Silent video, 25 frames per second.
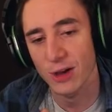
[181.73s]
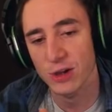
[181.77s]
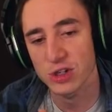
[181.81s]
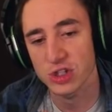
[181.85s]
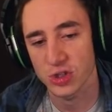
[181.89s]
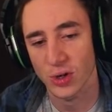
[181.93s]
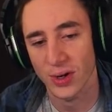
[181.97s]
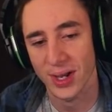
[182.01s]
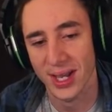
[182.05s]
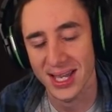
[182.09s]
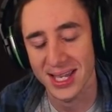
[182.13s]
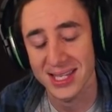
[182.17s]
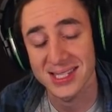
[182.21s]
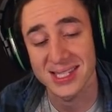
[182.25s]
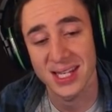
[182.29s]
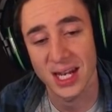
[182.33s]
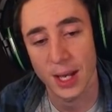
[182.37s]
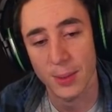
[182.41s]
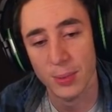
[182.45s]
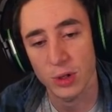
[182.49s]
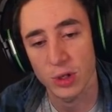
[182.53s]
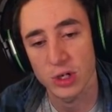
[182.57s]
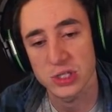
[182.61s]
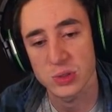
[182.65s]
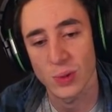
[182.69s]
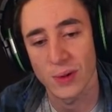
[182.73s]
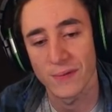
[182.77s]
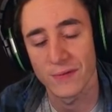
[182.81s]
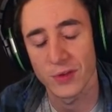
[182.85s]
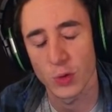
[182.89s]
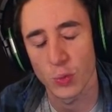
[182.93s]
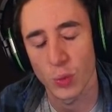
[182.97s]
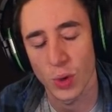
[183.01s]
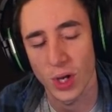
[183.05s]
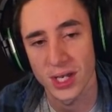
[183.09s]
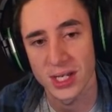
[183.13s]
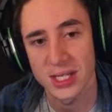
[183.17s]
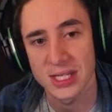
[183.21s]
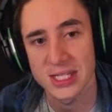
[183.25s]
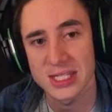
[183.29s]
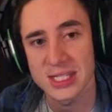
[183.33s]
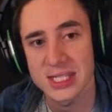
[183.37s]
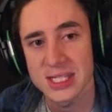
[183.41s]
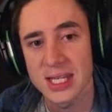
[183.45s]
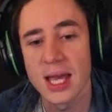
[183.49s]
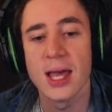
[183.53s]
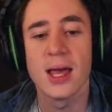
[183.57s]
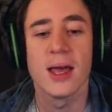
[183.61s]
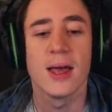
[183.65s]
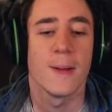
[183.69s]
strong it is in up-close 1v1s.
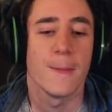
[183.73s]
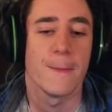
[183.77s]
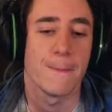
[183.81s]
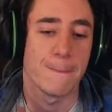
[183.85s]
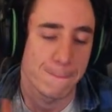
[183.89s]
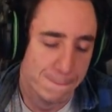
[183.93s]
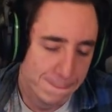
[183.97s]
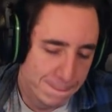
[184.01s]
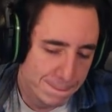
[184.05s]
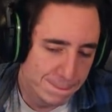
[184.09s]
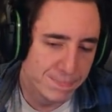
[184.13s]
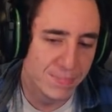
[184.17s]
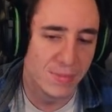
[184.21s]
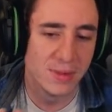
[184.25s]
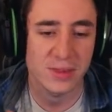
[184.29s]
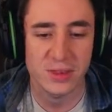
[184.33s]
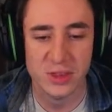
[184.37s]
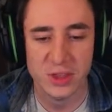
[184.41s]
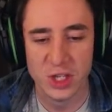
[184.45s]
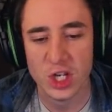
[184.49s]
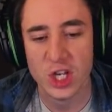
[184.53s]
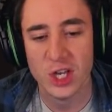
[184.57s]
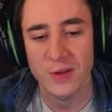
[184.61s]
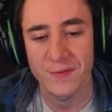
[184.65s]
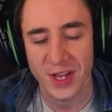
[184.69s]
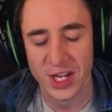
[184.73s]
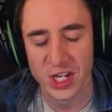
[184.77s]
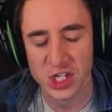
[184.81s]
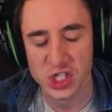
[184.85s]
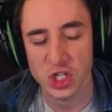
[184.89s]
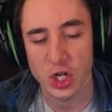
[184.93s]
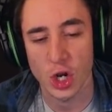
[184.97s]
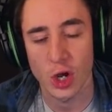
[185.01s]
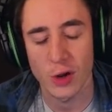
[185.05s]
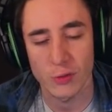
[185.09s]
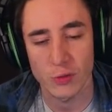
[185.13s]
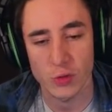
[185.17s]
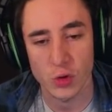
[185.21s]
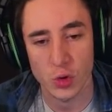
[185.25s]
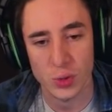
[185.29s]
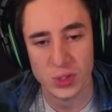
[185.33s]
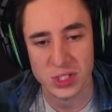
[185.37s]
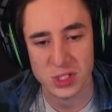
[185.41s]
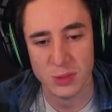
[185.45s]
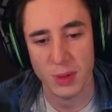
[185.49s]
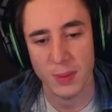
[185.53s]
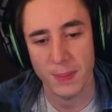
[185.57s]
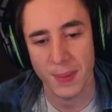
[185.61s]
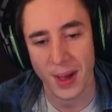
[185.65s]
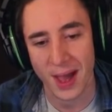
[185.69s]
The conviction overall is
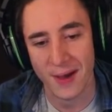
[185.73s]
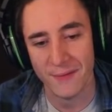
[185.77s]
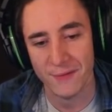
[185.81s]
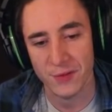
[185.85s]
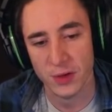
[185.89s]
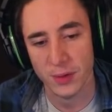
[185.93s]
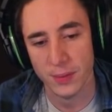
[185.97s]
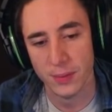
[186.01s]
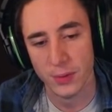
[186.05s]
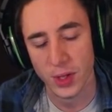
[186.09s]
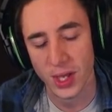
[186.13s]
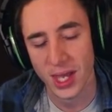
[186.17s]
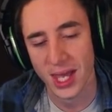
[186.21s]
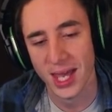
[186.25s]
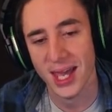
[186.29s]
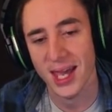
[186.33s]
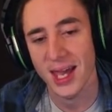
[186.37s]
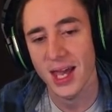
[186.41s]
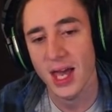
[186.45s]
going to be better for him here.